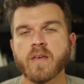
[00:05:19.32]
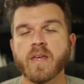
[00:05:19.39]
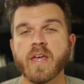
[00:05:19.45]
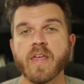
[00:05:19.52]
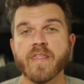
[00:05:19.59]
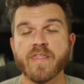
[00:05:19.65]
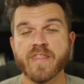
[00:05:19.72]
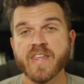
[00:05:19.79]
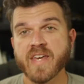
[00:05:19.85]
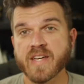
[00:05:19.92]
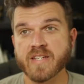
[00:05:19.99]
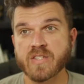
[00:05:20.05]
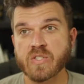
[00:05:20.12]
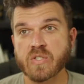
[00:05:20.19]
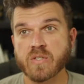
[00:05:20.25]
And
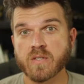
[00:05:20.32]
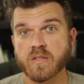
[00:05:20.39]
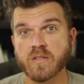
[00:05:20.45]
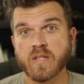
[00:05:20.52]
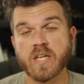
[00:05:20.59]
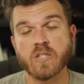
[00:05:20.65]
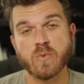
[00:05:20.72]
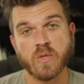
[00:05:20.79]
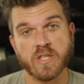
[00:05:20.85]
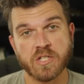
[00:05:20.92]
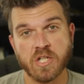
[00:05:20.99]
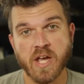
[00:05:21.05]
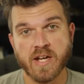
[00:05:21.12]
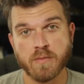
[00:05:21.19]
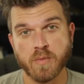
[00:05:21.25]
this is with a
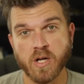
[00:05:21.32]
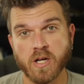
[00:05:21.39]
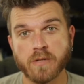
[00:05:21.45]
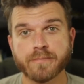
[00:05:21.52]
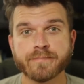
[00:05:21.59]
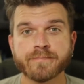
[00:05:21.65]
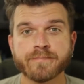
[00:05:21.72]
China ball.